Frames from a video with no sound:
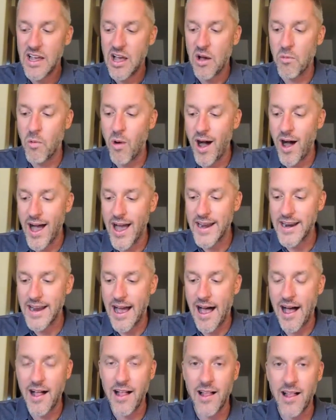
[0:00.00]
One,
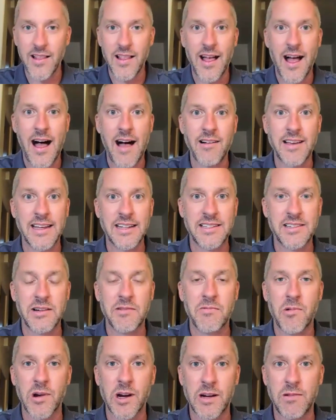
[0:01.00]
I'll get to
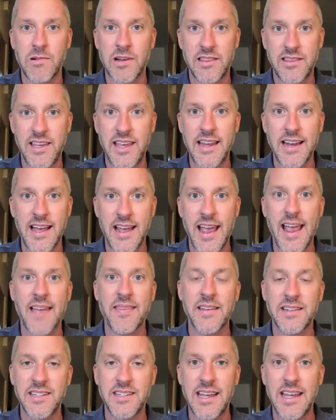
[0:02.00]
work with Tina and
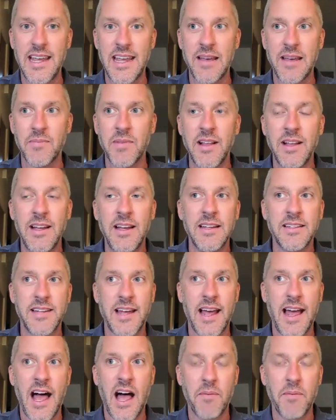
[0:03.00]
the team
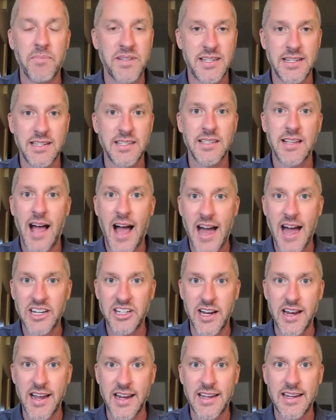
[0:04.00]
to help
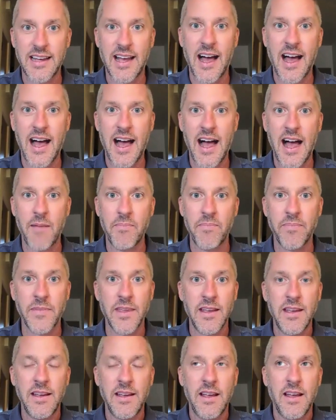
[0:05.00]
SysLogic
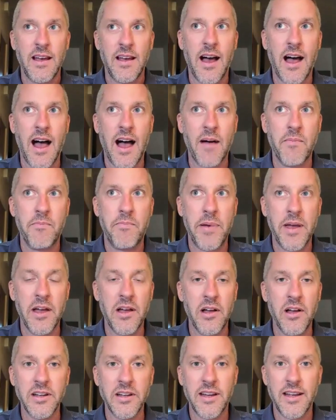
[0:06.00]

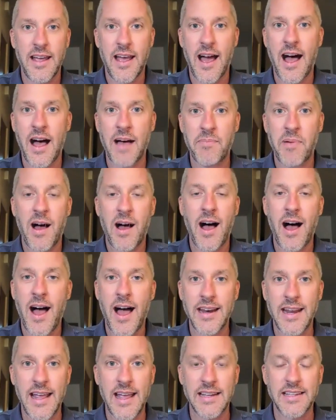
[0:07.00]
build
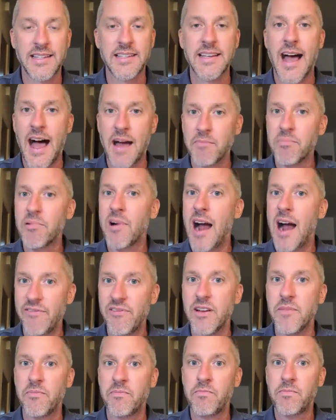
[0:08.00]
upon its
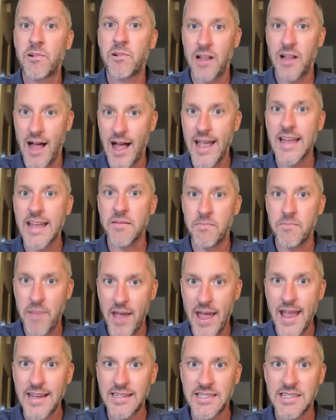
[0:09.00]
nonprofit client
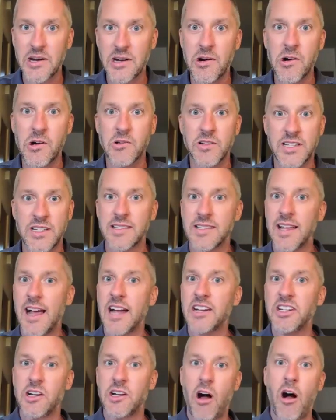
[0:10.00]
base. So
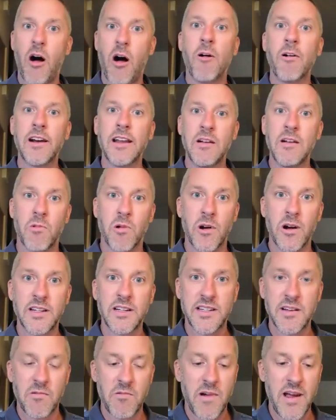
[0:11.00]
SysLogic already
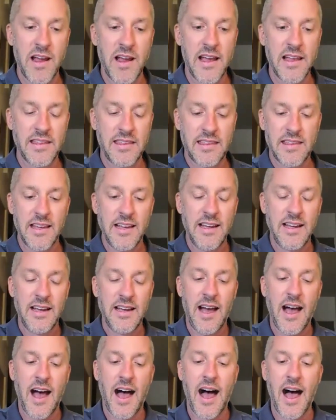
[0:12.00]
works with
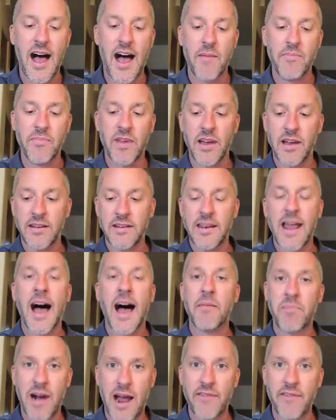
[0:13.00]

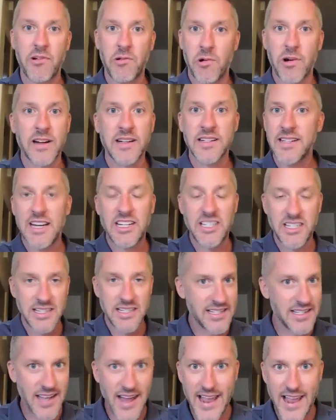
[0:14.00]
nonprofit
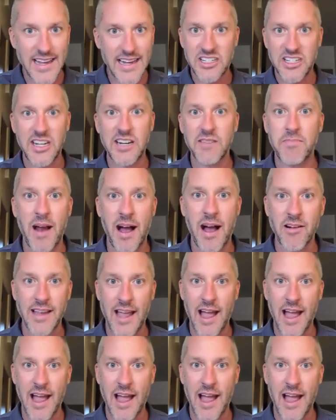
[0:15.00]
organizations like Achieve Brown